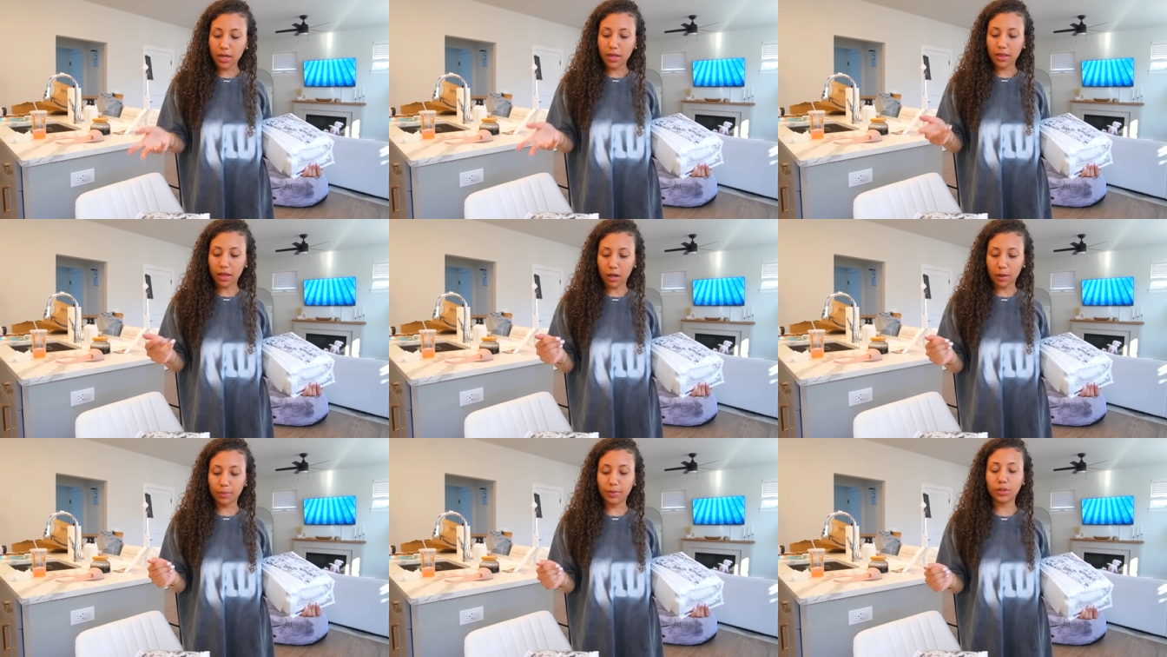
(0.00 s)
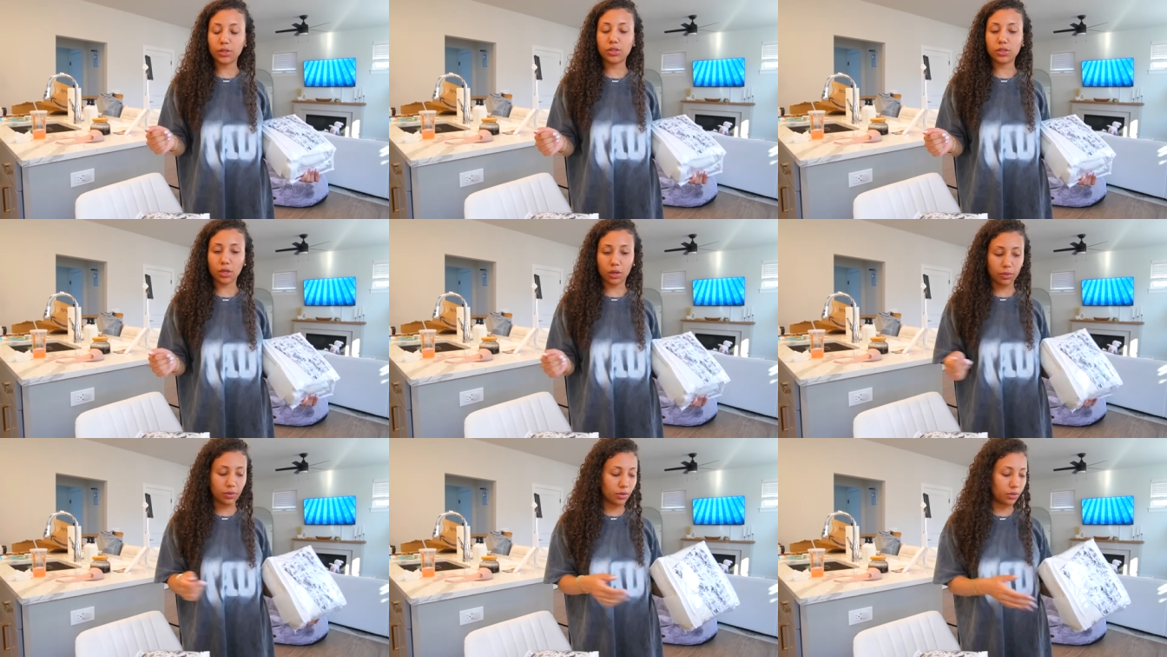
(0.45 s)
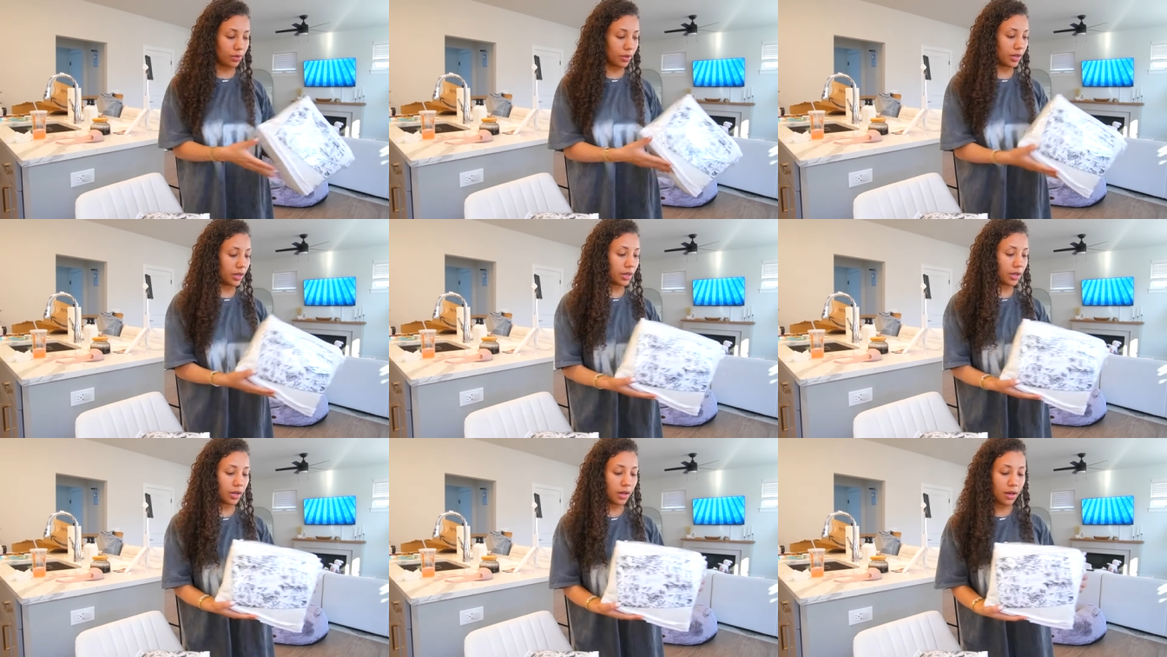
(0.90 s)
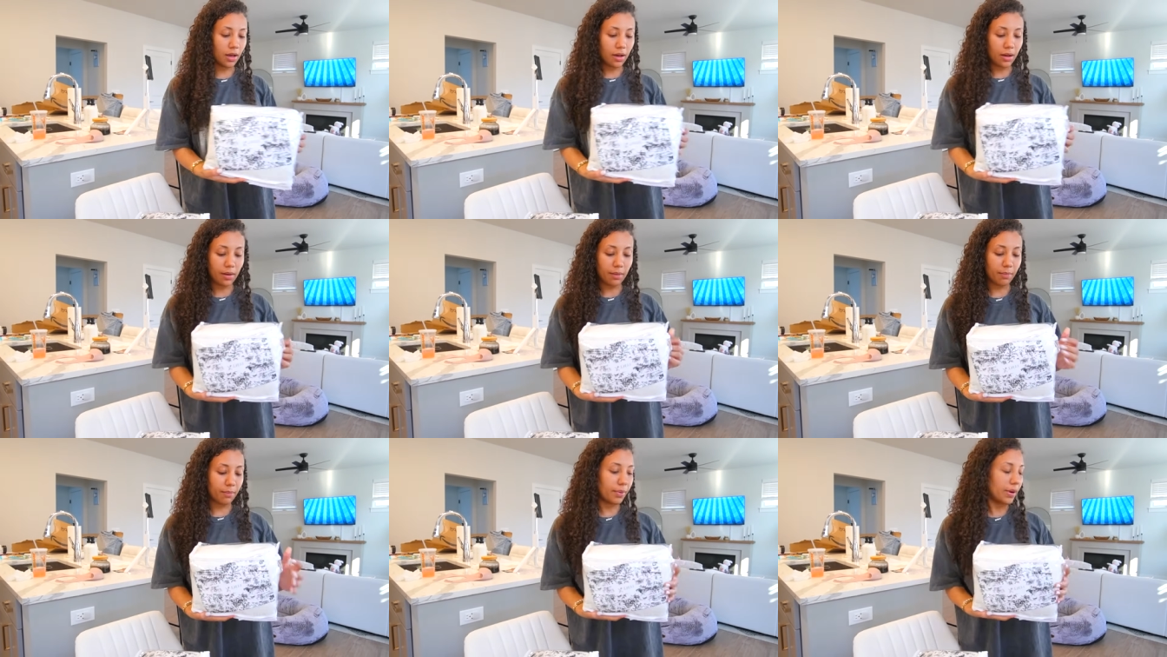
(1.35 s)
That would be so annoying.
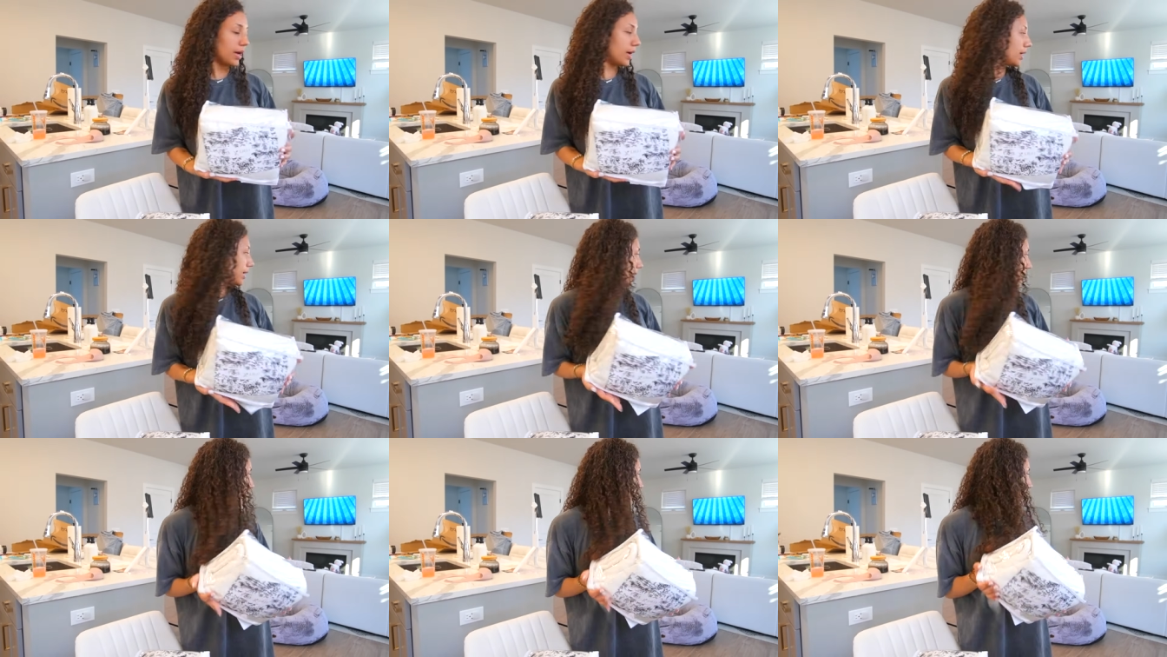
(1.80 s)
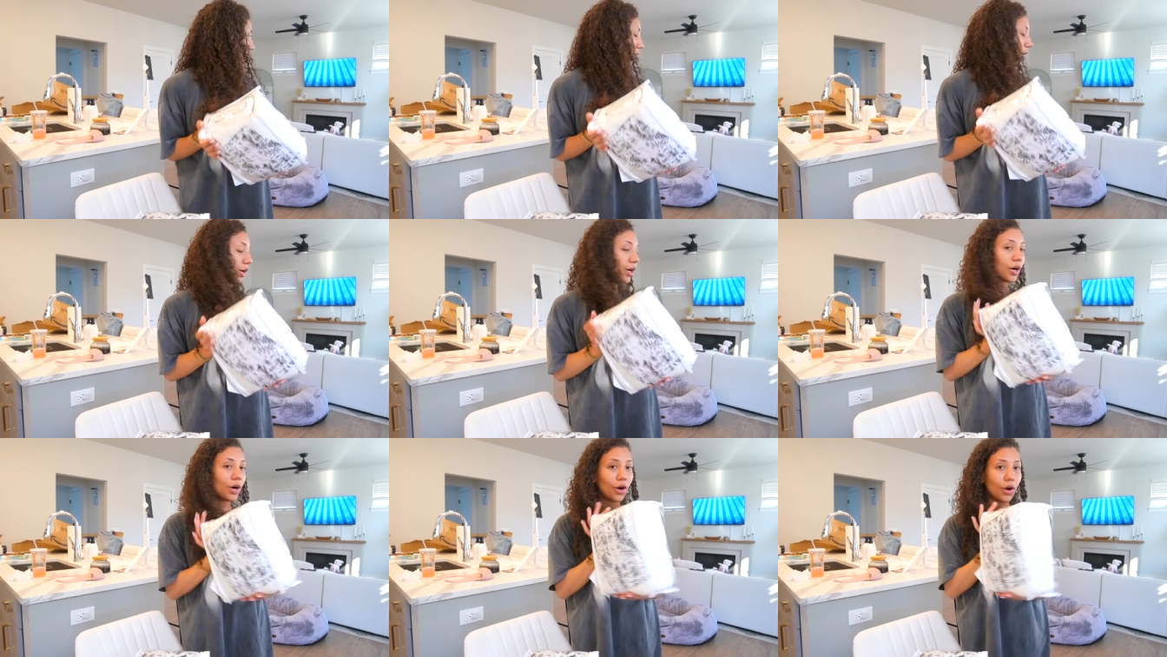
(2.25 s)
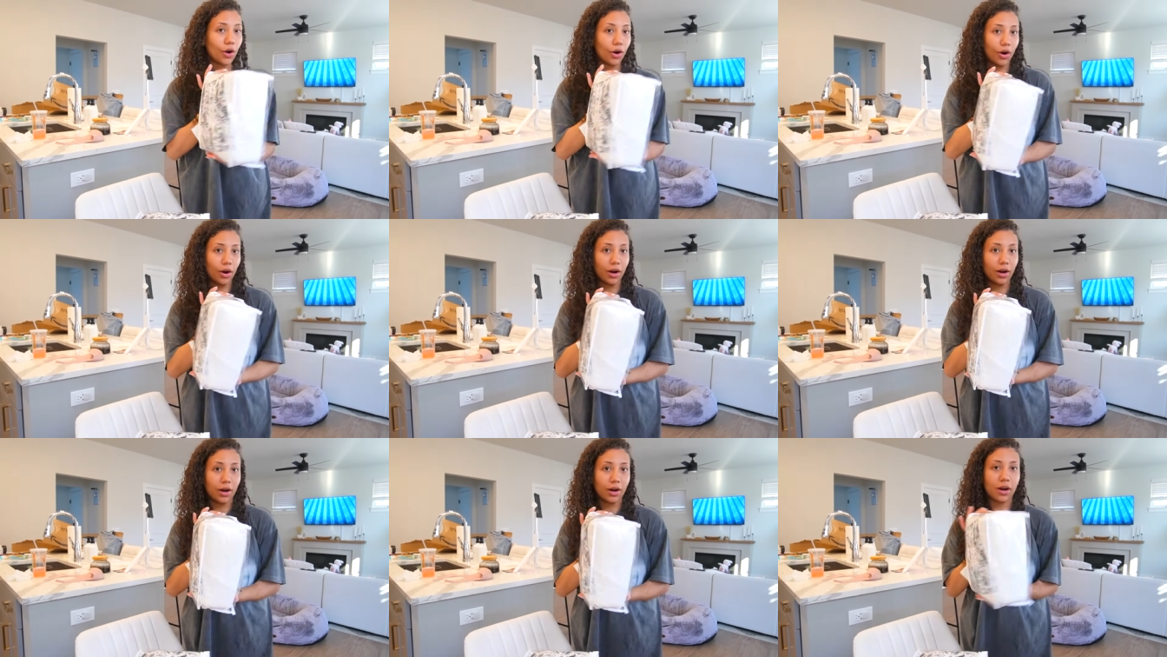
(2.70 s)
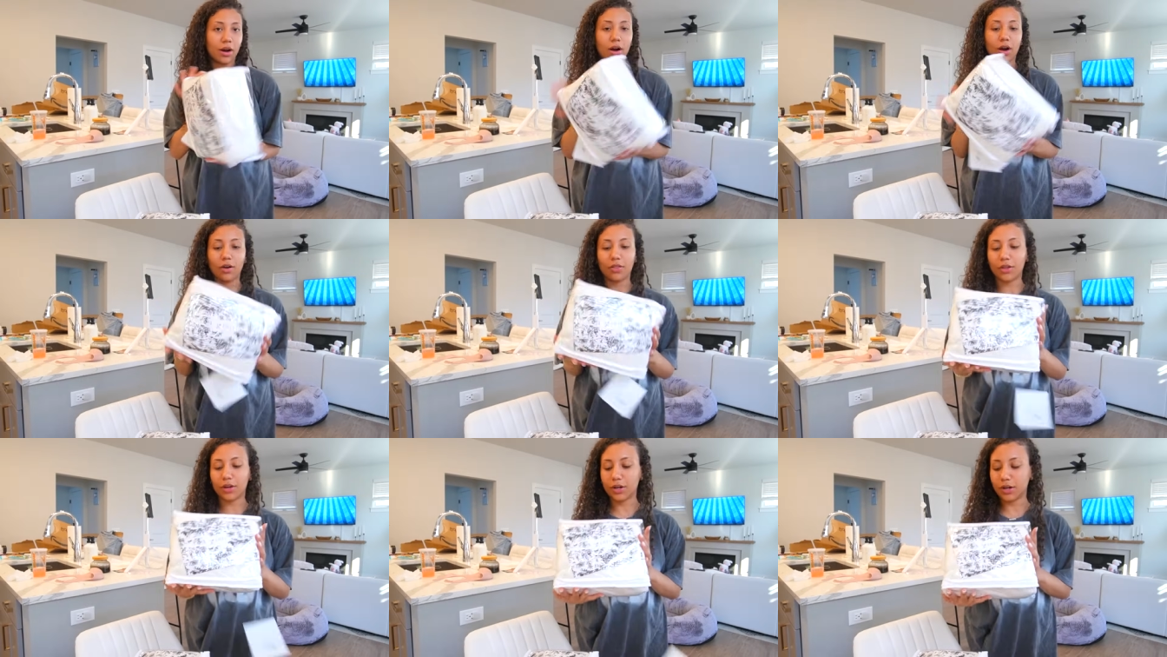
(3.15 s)
But here are
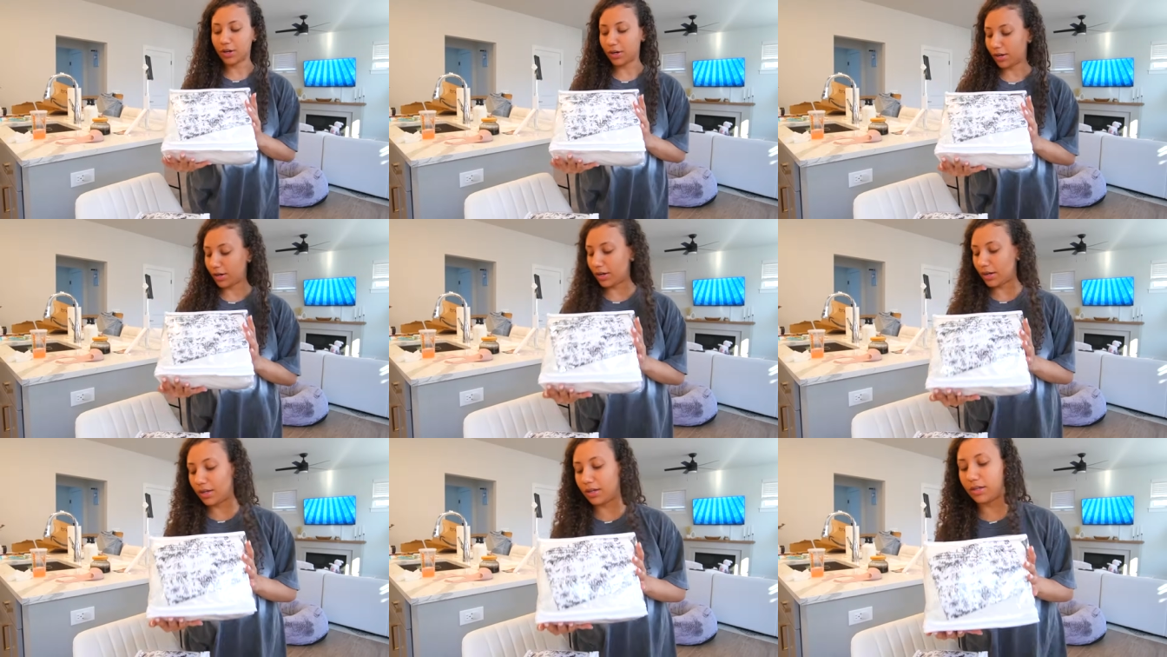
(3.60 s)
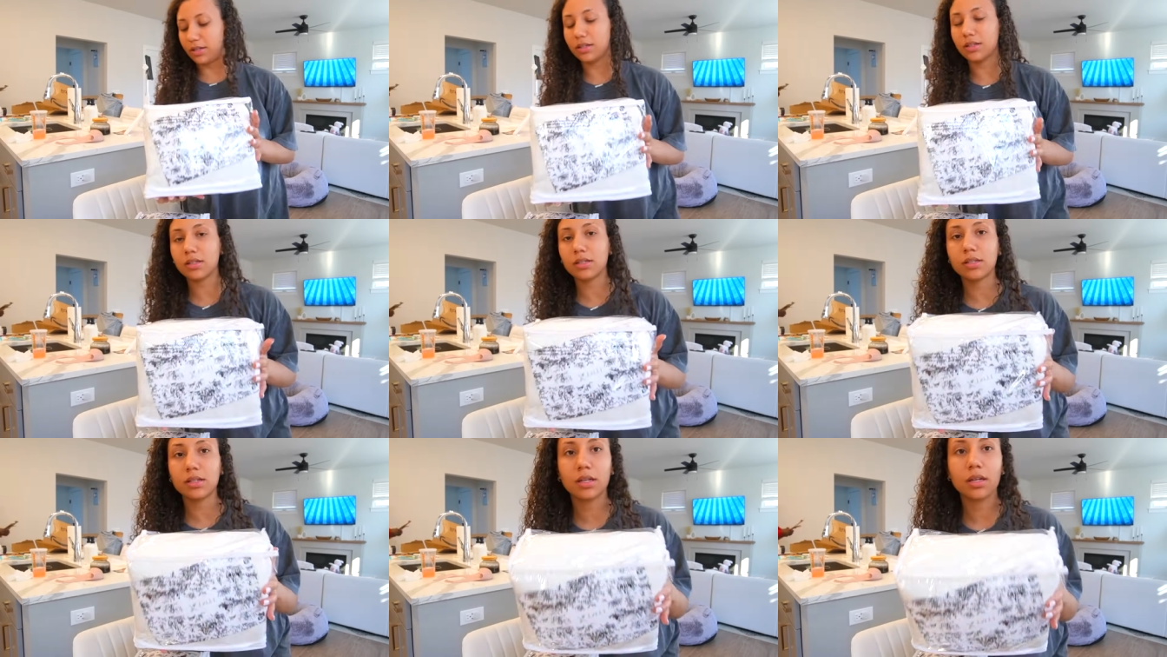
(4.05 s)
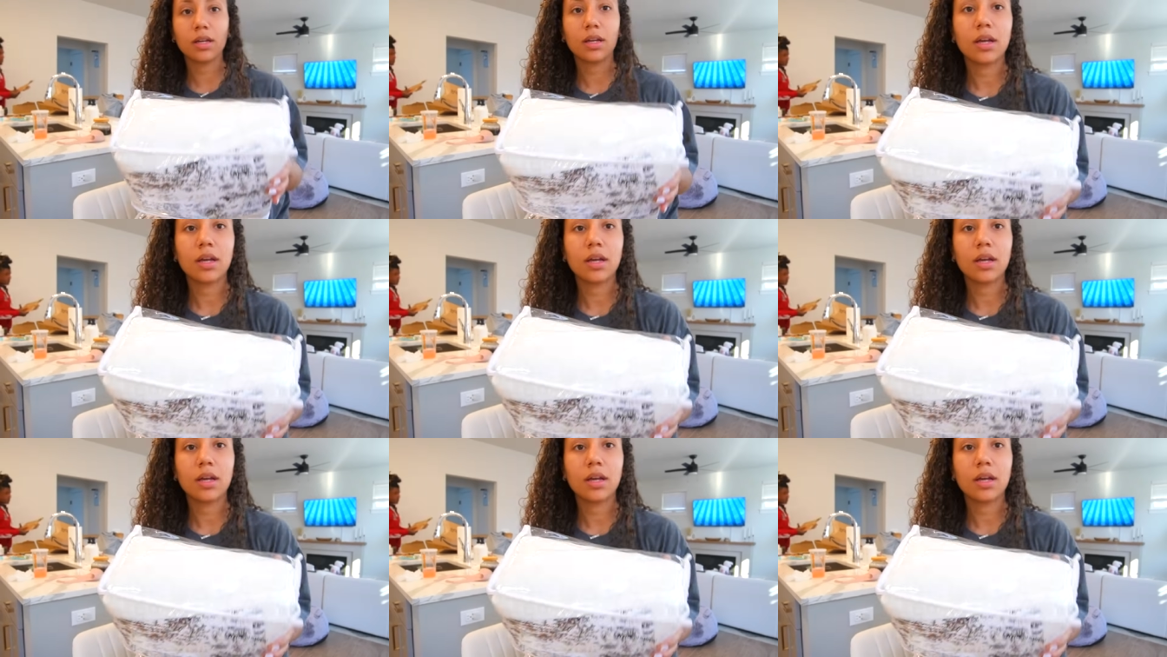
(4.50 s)
the curtains.